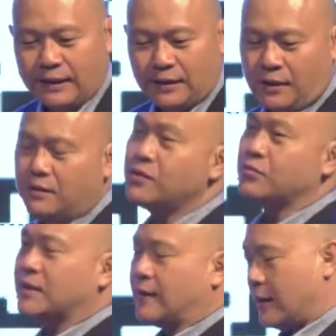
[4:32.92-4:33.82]
in this
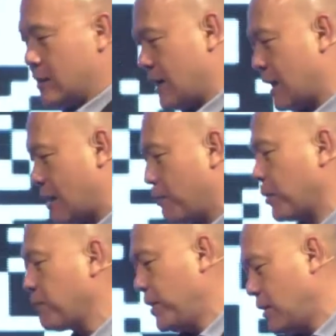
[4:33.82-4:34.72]
regard, I
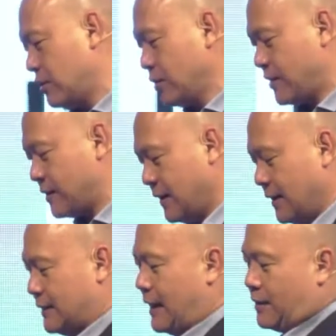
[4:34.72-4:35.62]
propose
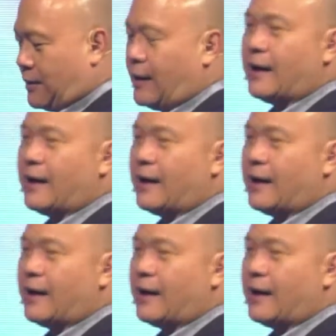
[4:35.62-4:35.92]
that there are